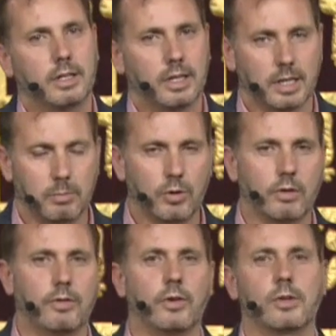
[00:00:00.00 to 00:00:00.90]
in the book
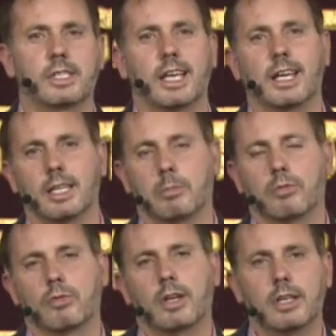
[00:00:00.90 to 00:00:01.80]
of Hosea, the
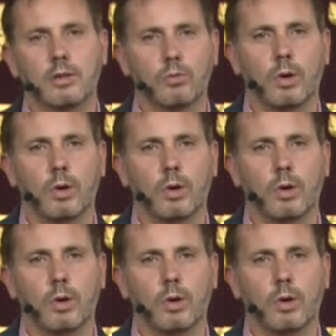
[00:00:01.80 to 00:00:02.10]
prodigal